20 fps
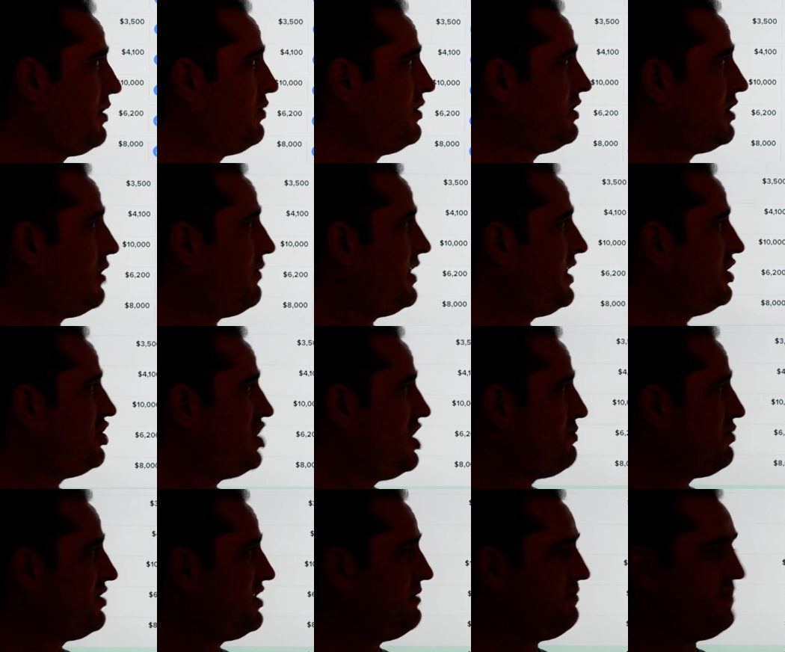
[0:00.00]
wouldn't go any
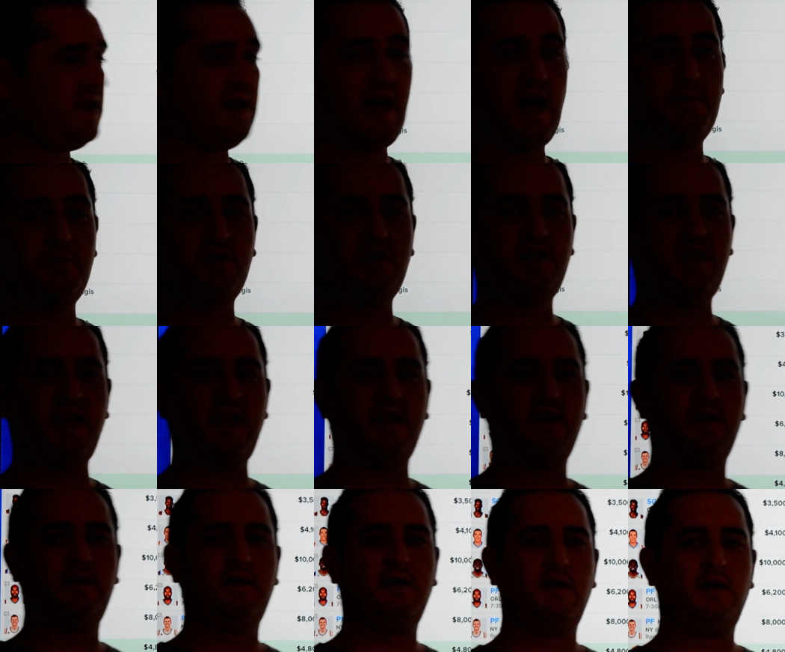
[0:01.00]
cheaper than Biombo today.
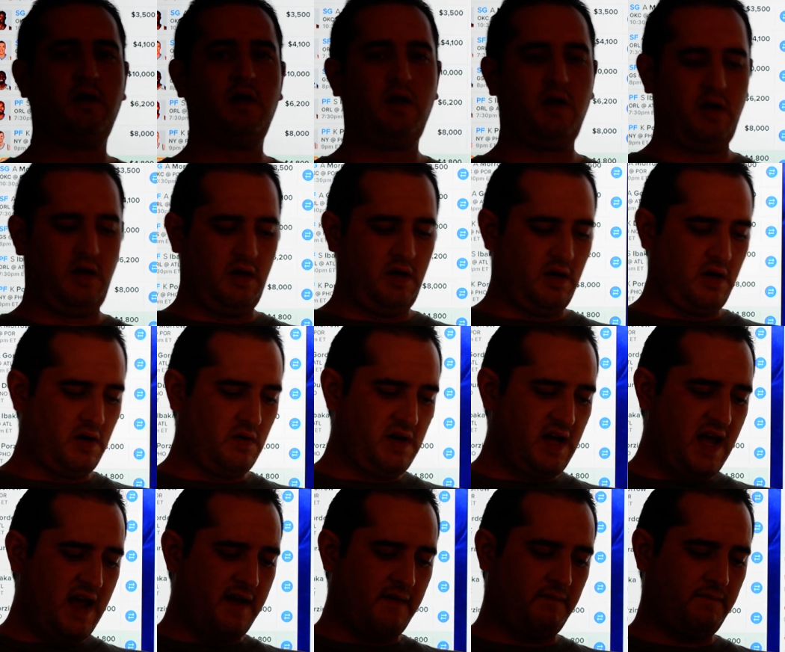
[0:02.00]

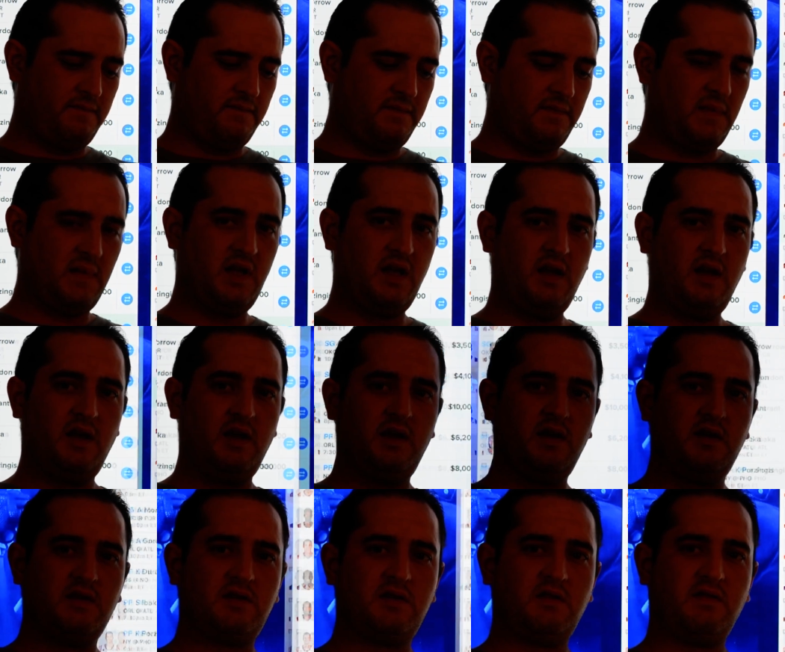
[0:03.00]
Okay,
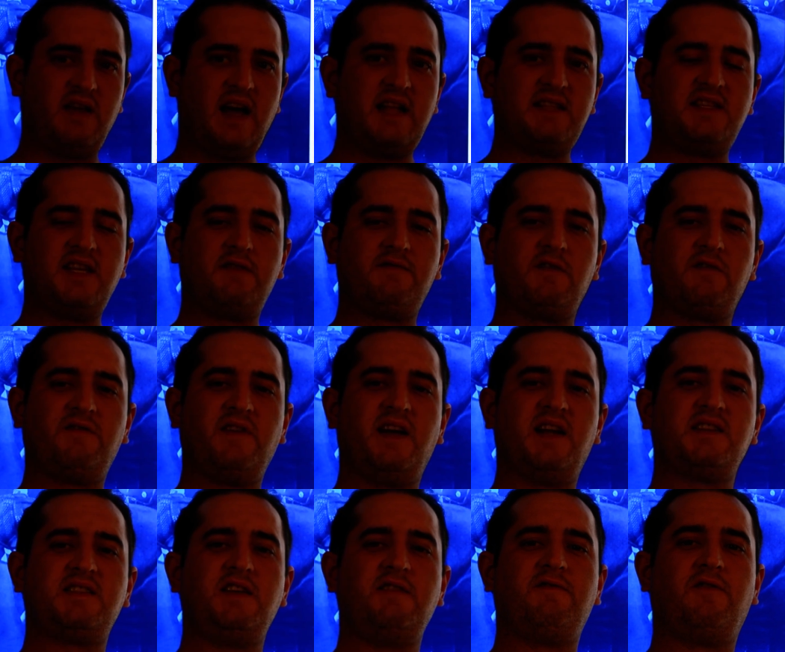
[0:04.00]
so that's it for
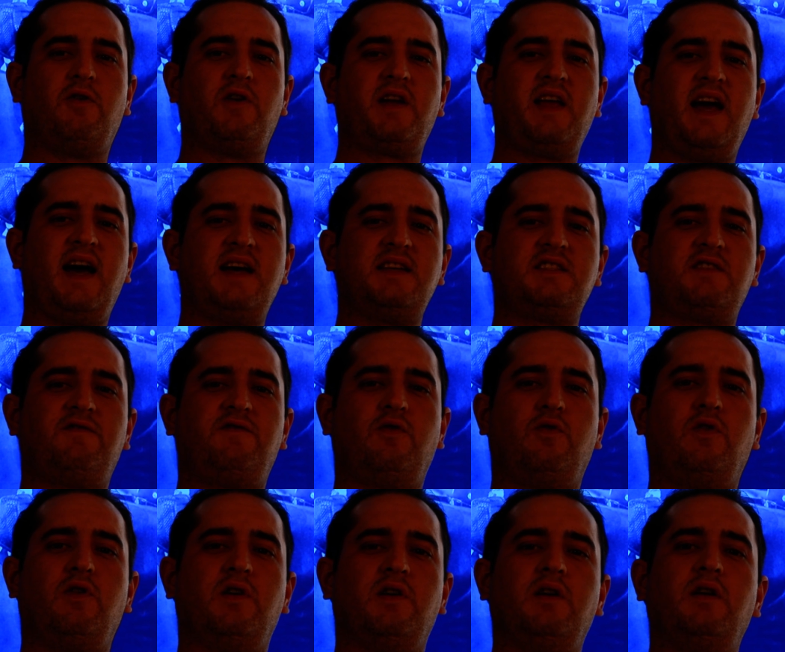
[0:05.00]
Fantasy Forecast
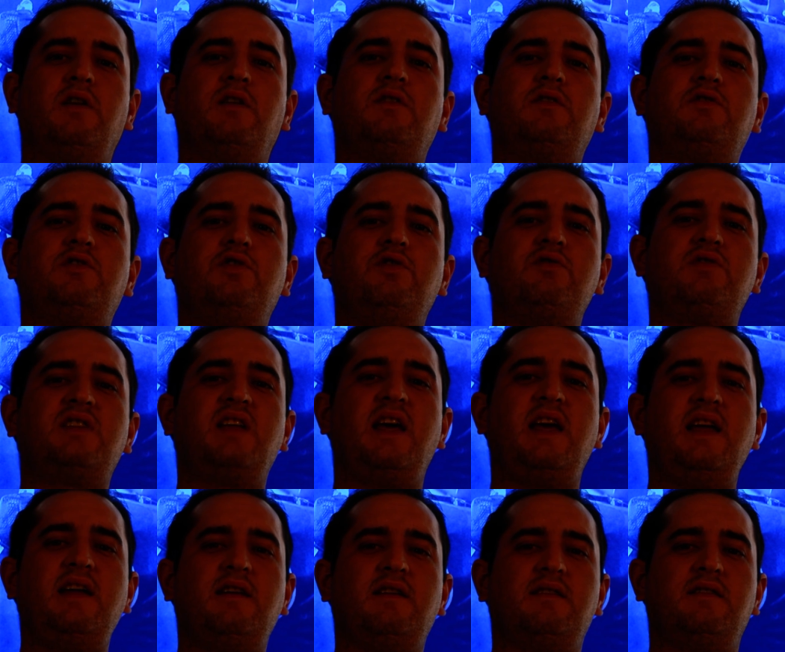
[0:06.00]
for
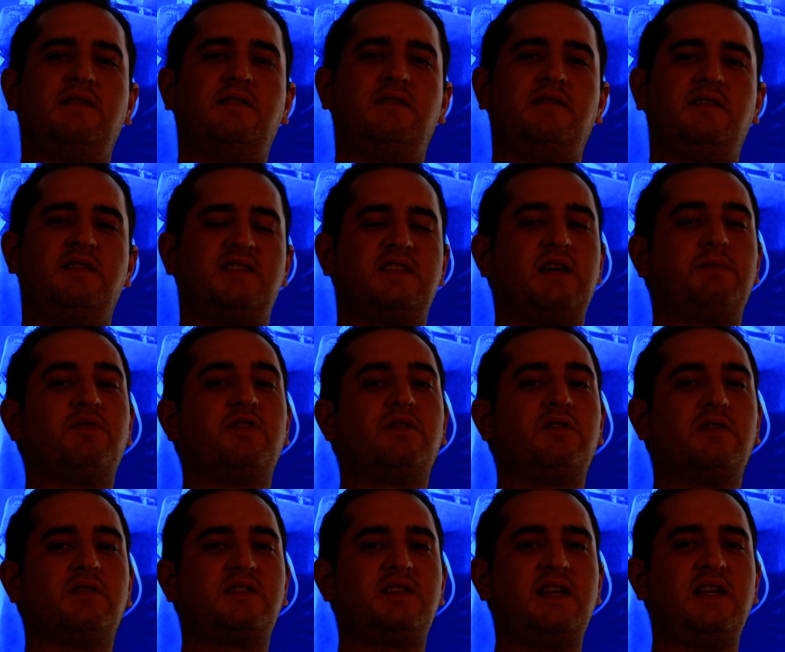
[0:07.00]
Tuesday, December
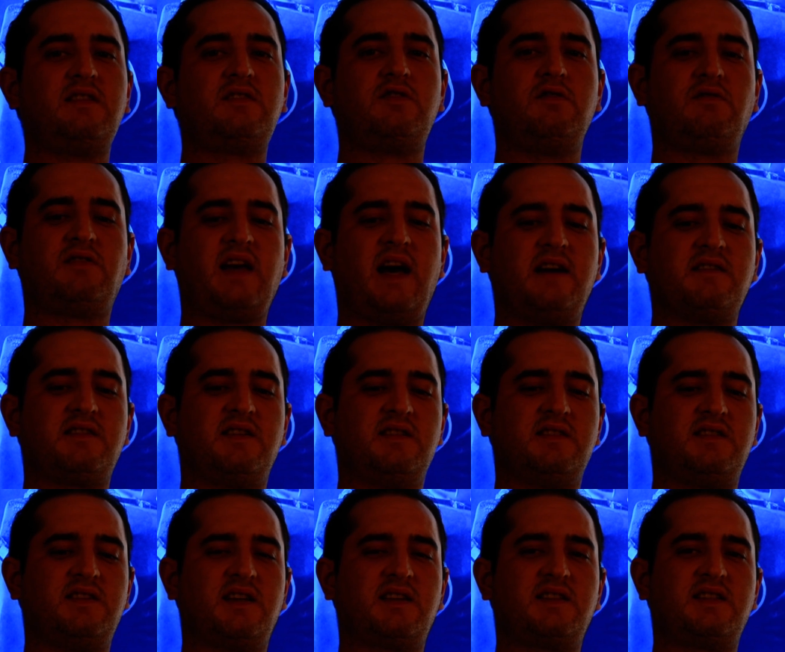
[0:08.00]
13th,
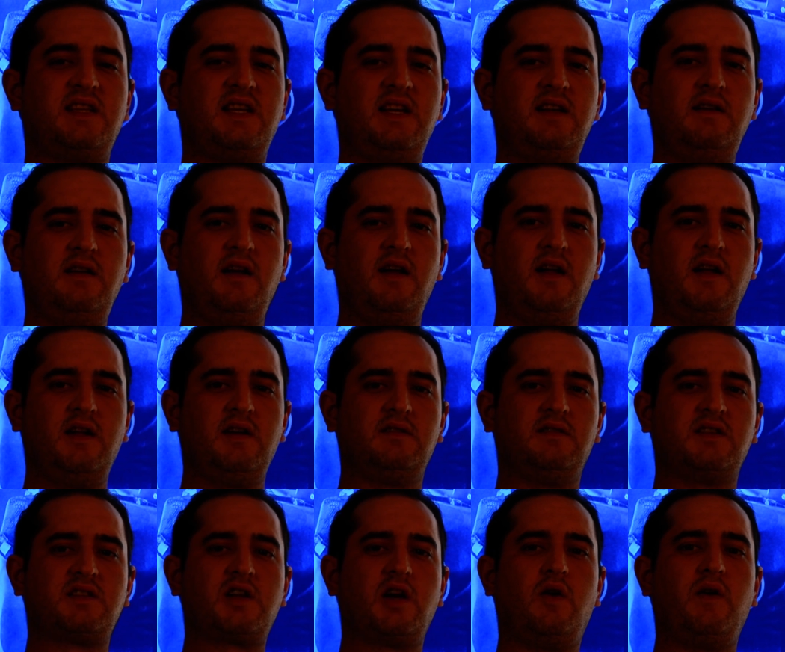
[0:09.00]
2016.
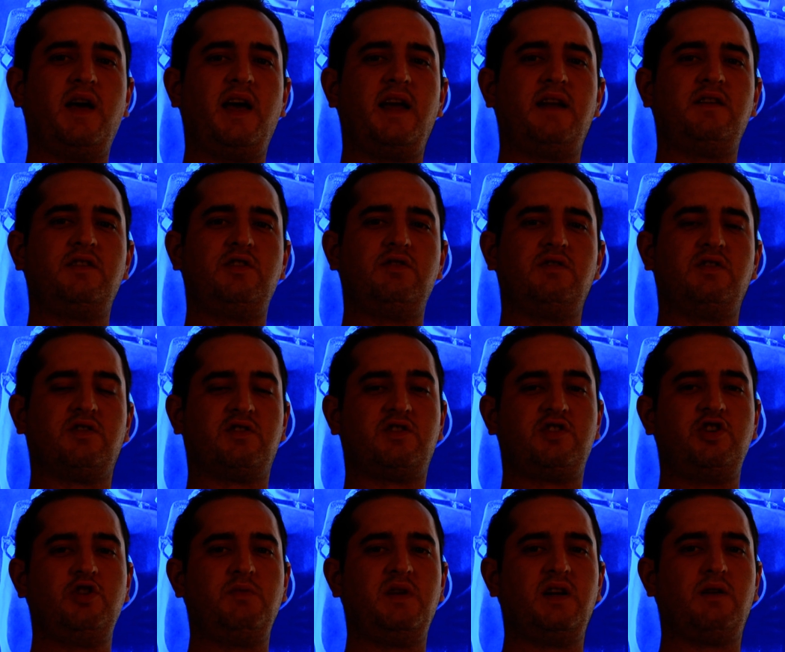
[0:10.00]
Let's go ahead and do your
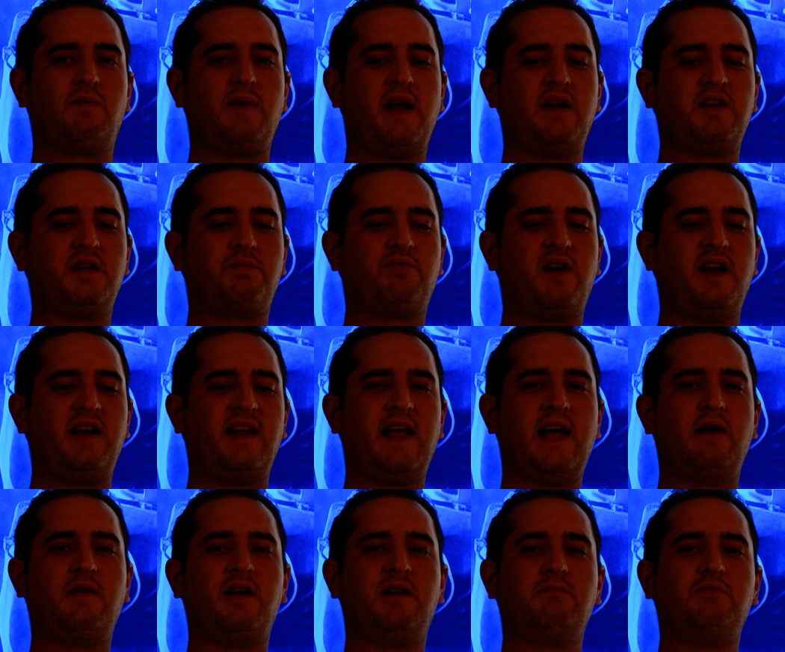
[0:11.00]
2-minute roundup right
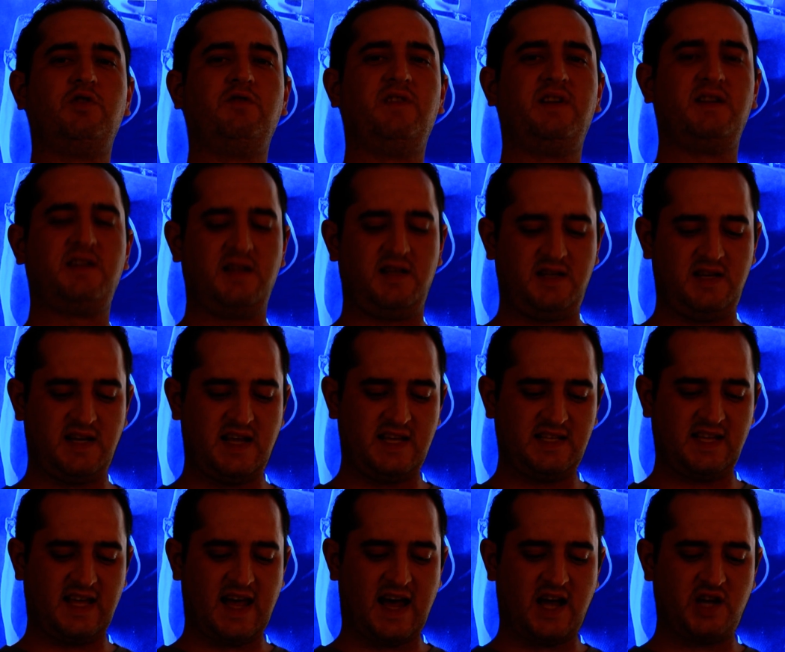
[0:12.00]
now and move into today's
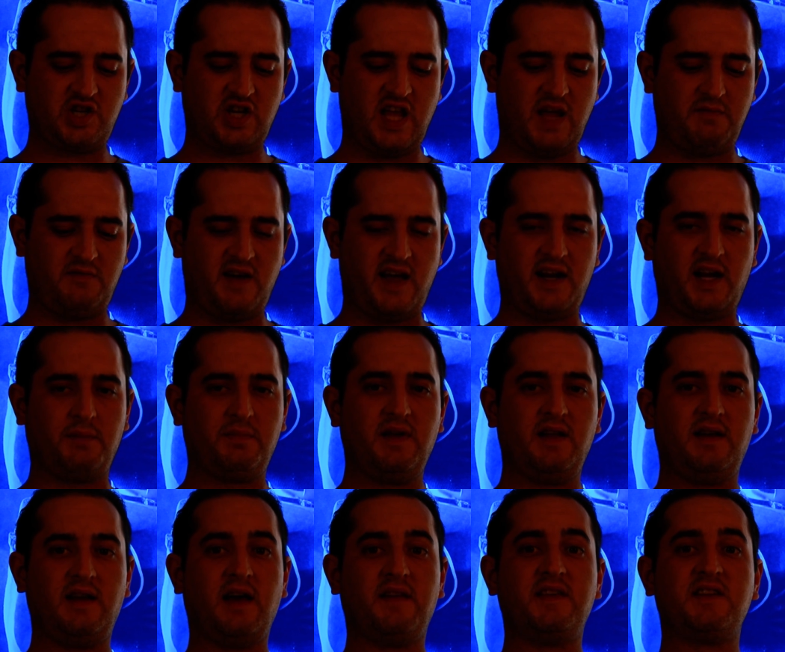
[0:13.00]
cash game lineup.
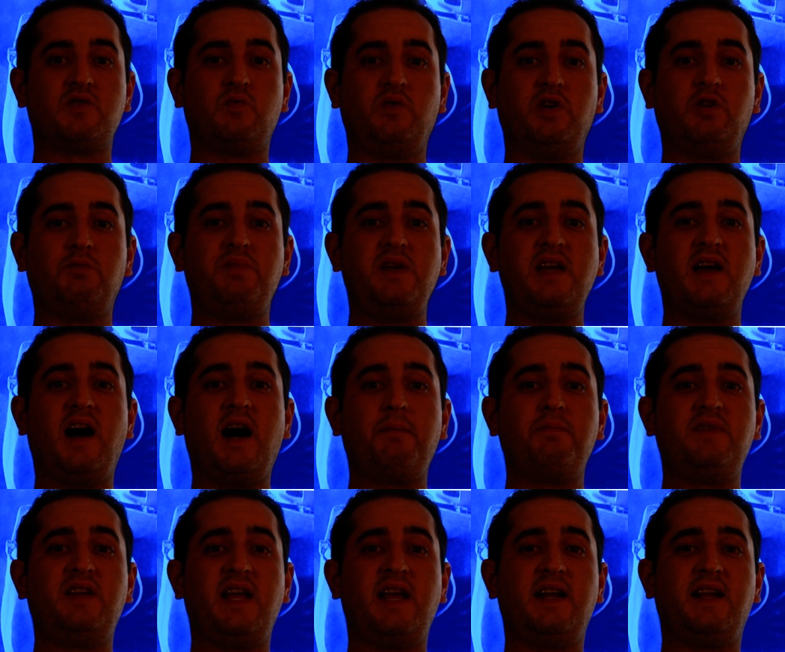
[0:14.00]
Now this will be
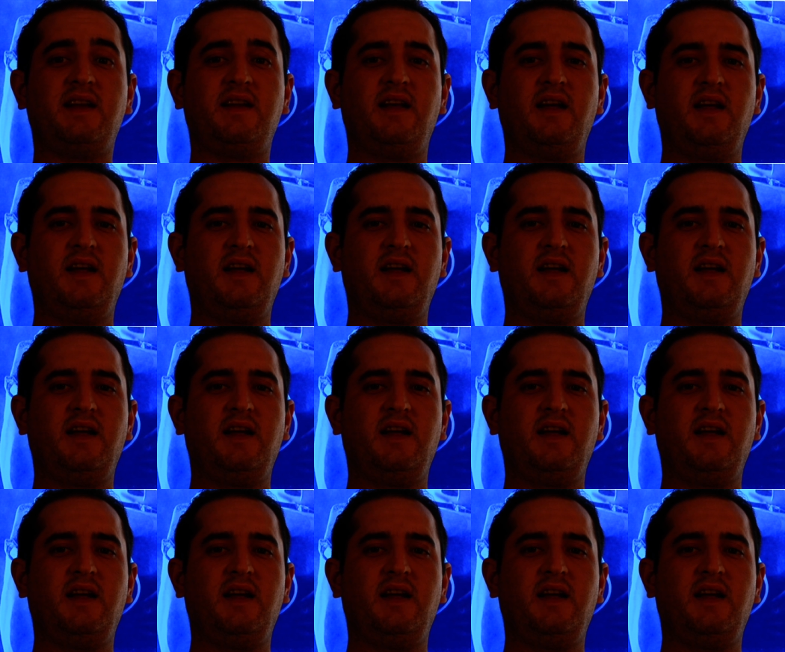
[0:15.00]
updated